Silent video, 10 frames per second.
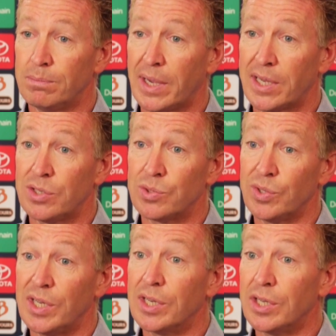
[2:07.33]
making
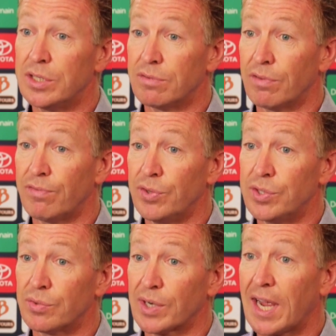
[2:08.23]
sure your needs of the
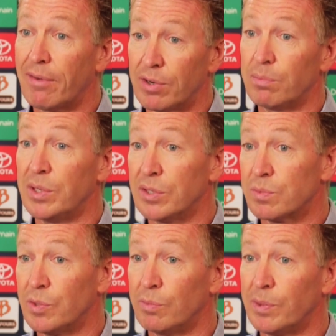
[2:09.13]
future are covered a bit
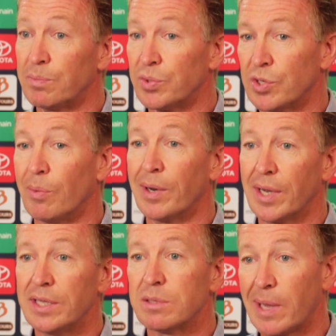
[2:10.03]
as well. But
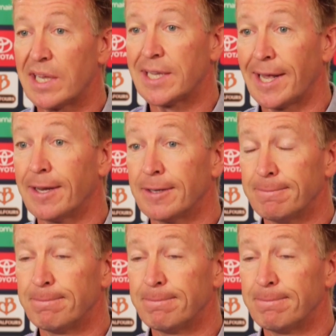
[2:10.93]
predominantly, it's about talent.